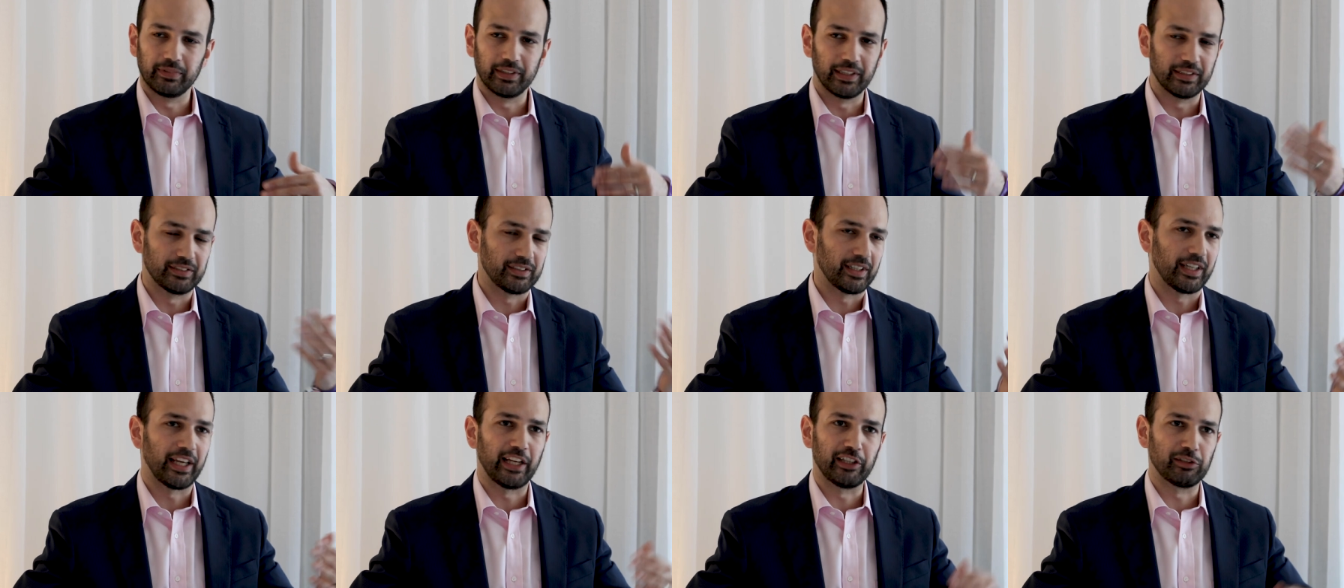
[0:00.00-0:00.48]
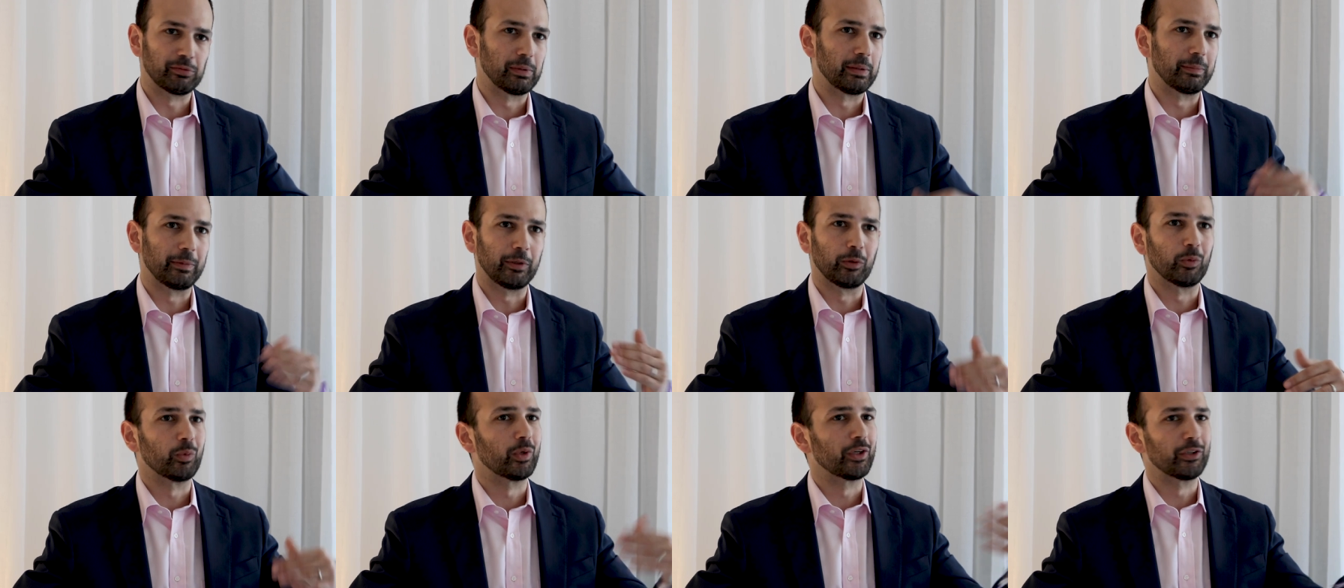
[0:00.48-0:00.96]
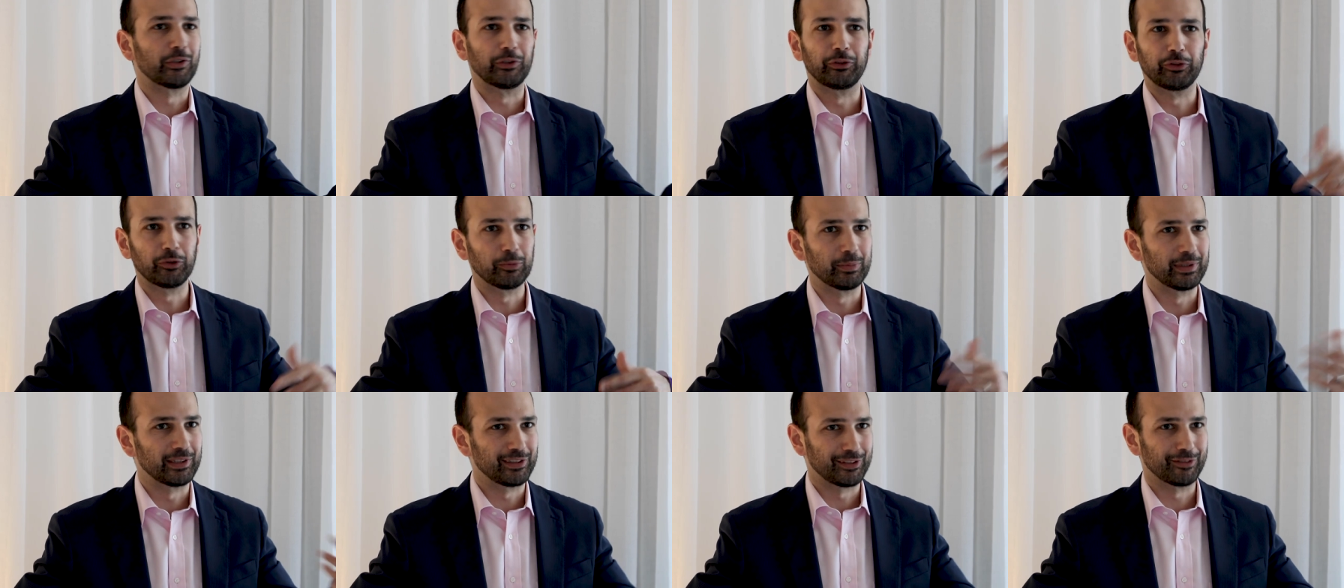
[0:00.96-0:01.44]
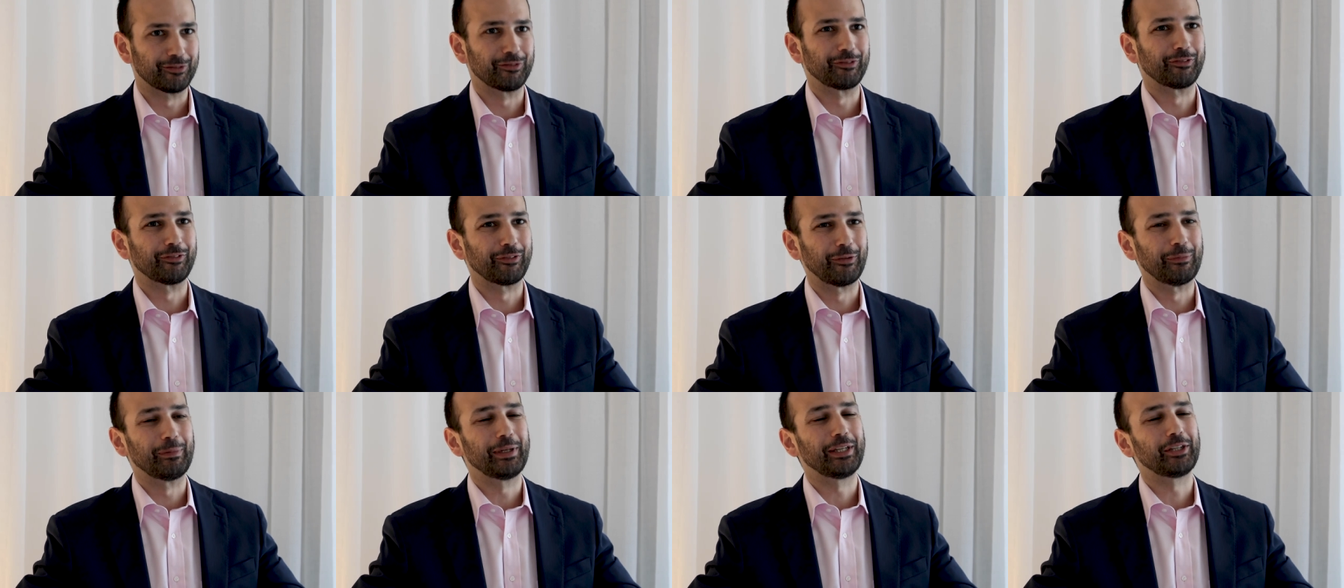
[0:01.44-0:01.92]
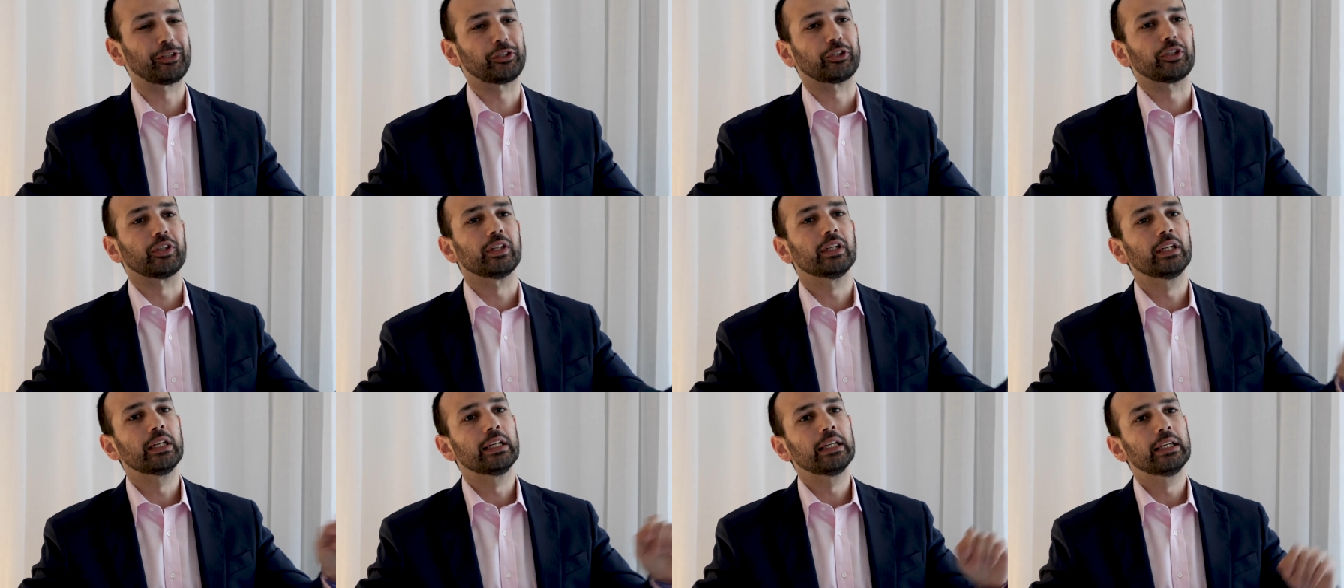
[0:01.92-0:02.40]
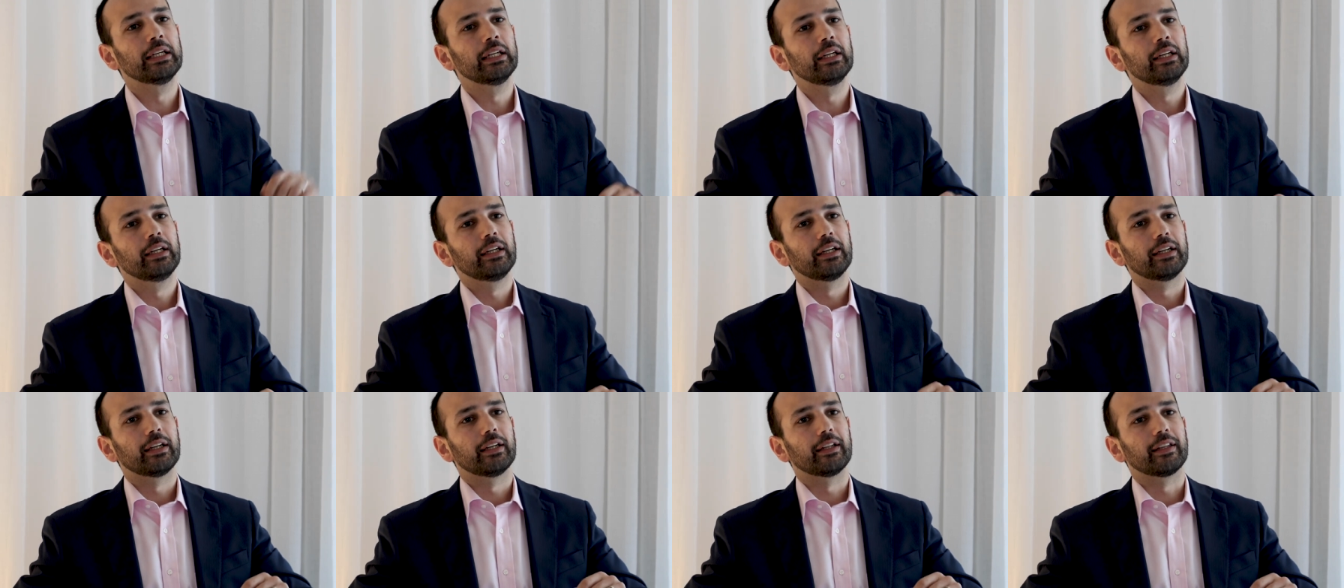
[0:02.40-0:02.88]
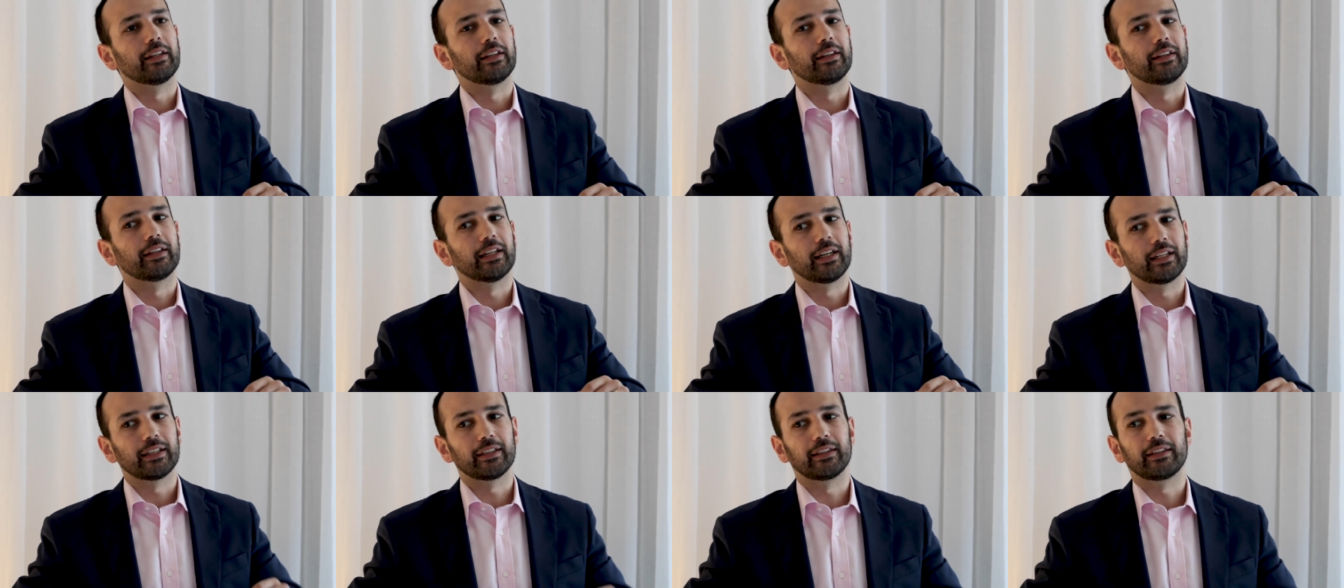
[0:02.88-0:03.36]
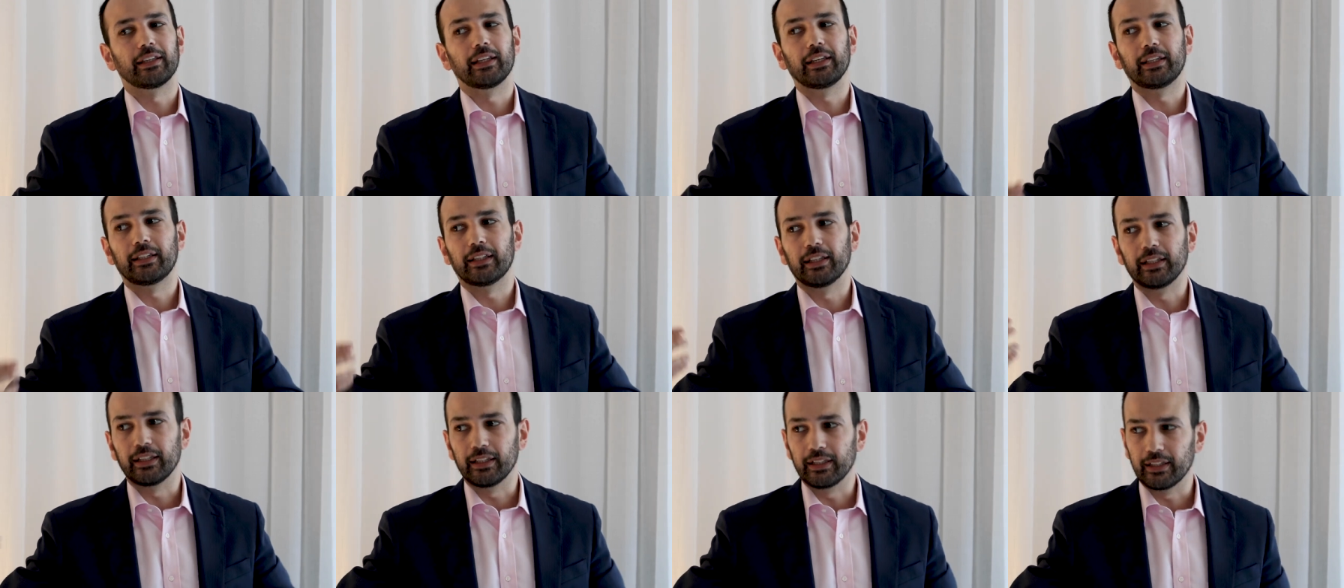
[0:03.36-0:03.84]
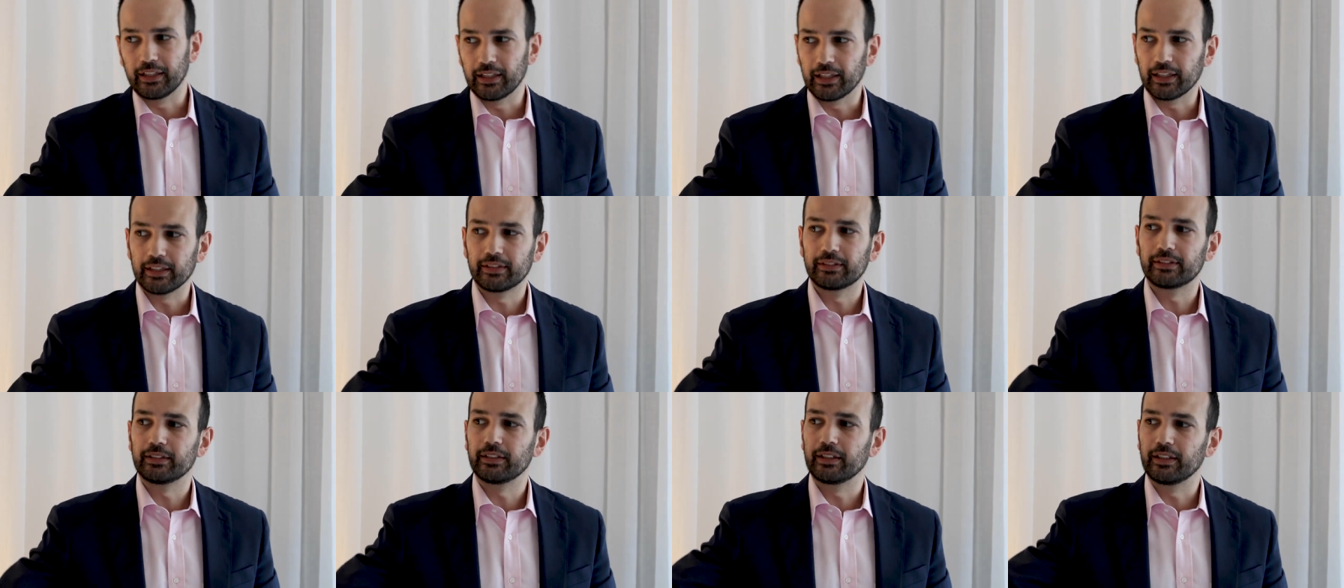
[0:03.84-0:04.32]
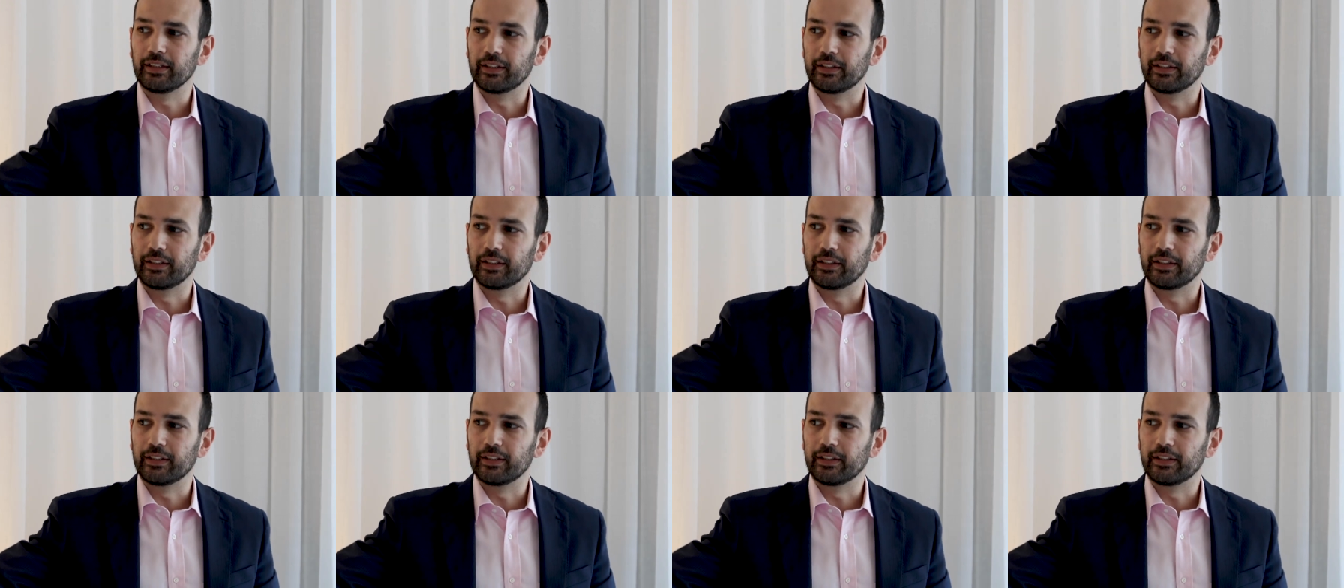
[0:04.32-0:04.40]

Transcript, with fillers: as the case may be, one or two bits of information that they can get